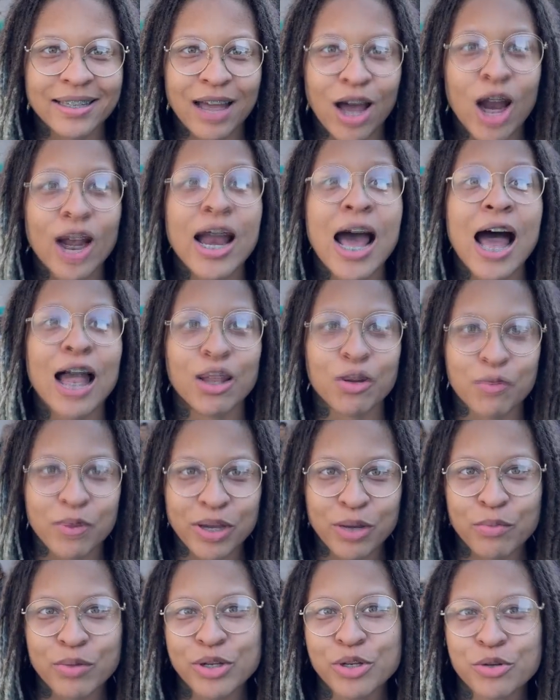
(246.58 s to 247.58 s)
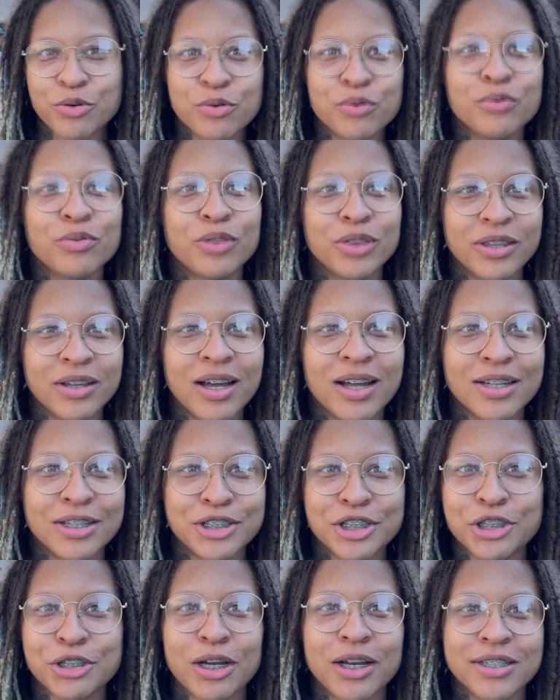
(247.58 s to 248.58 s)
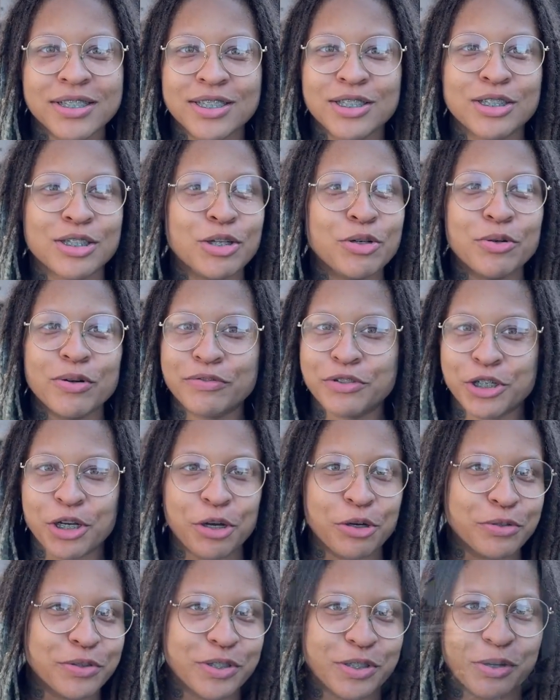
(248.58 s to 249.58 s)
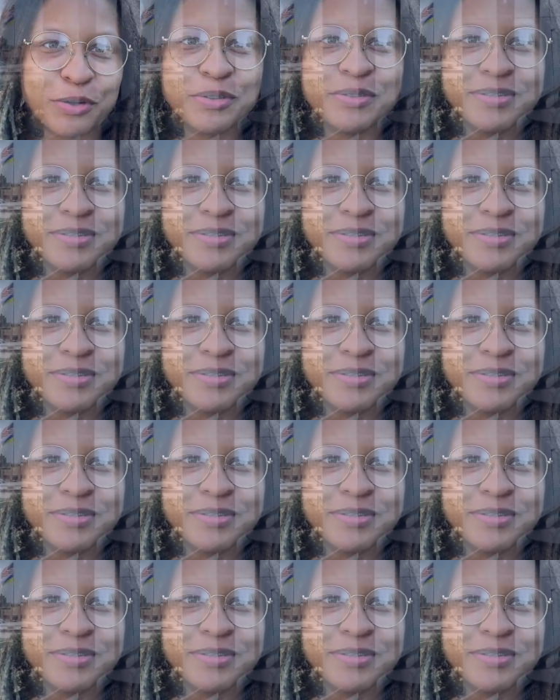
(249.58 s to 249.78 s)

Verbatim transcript: on Halloween we oh, do a, a, slew of shows. So. And